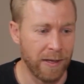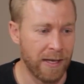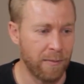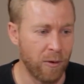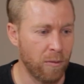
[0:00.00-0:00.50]
We
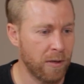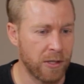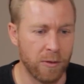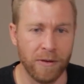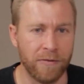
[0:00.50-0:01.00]
can be
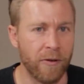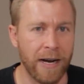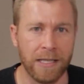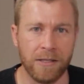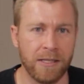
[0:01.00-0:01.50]
almost too
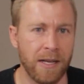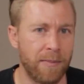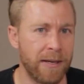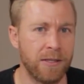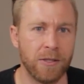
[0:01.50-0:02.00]
afraid to
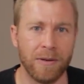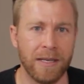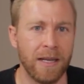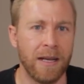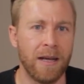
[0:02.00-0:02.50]
step into
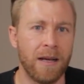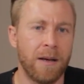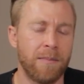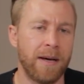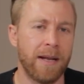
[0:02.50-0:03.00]
it.
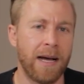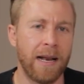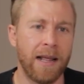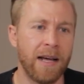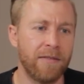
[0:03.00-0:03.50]
But I
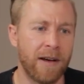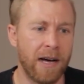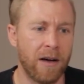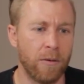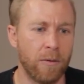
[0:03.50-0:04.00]
love
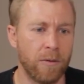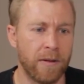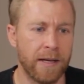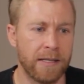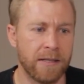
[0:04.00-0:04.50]
how
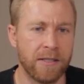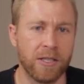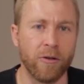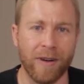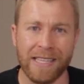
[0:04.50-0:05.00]
there's
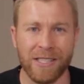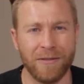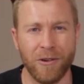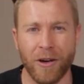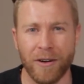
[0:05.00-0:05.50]
this grace
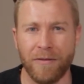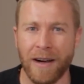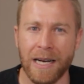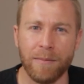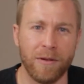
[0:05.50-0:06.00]
of God
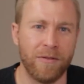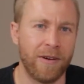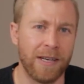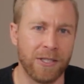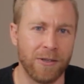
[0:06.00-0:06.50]
available
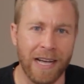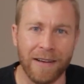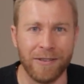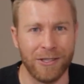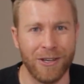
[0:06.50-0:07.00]
for us to
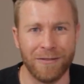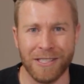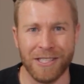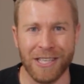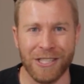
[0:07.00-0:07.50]
have this
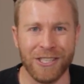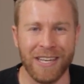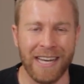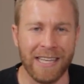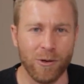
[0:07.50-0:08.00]

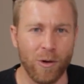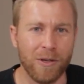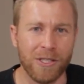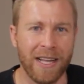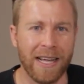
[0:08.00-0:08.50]
conversation. And it's
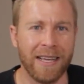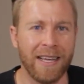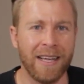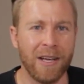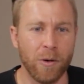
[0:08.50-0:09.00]
almost like
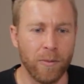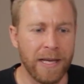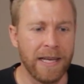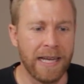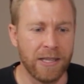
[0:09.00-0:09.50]

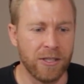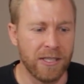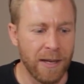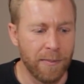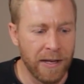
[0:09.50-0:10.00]
we get to
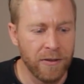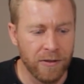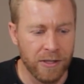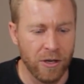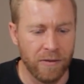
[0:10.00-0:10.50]
step into
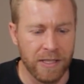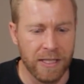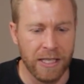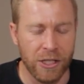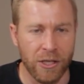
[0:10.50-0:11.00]
this
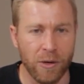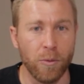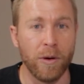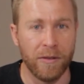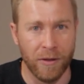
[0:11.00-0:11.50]
conversation
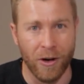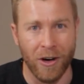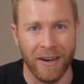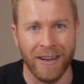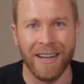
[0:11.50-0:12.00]
with
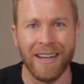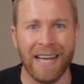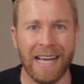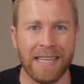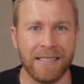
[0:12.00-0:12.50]
God,
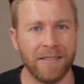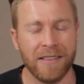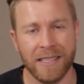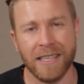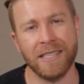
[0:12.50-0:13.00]
as
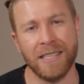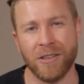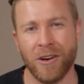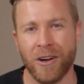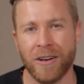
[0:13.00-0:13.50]
this is His
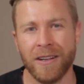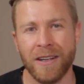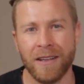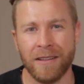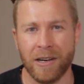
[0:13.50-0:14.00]
heart.
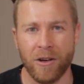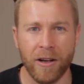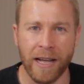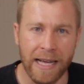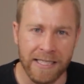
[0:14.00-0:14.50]
That
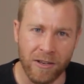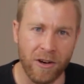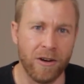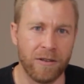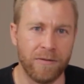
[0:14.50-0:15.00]
God has a
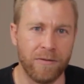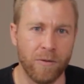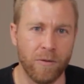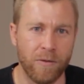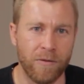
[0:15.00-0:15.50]
heart
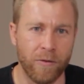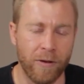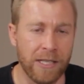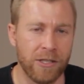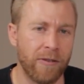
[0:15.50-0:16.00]
for
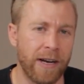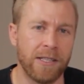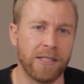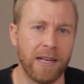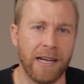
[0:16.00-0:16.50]
racial
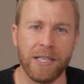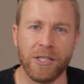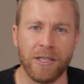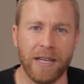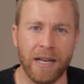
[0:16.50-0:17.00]

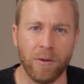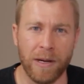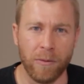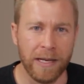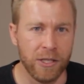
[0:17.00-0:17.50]
reconciliation. And
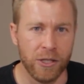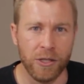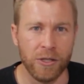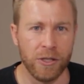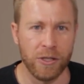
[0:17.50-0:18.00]
when we
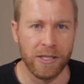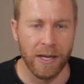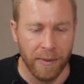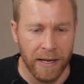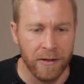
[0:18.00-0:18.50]
choose to
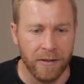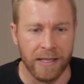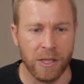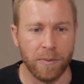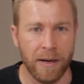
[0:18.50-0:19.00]
step into
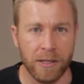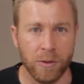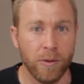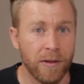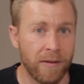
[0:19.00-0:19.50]
that
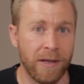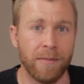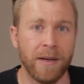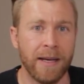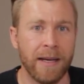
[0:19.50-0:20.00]
space with
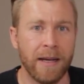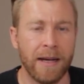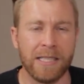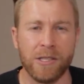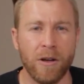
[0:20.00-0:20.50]
Him,
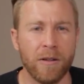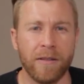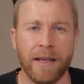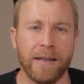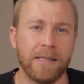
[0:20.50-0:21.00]
it's not
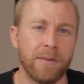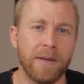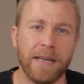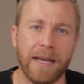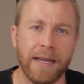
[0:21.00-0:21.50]
that
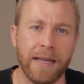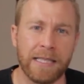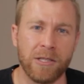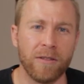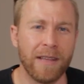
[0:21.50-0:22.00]
intimidating, and
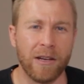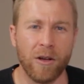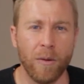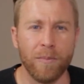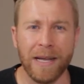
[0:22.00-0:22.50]
it's not
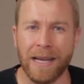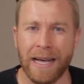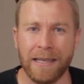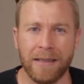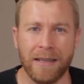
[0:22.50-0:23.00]
that
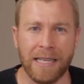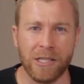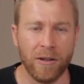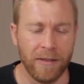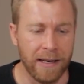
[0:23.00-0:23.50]
complicated, and
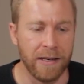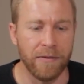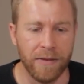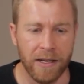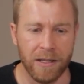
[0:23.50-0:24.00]
it's not that
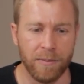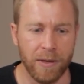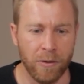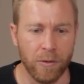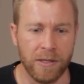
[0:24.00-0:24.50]
difficult,
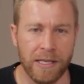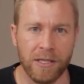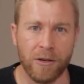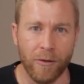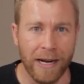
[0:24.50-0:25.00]
because
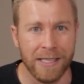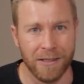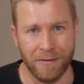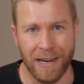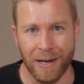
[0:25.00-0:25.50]
there's a grace
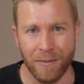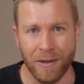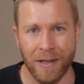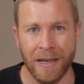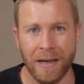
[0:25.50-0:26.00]

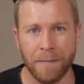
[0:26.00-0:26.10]
available.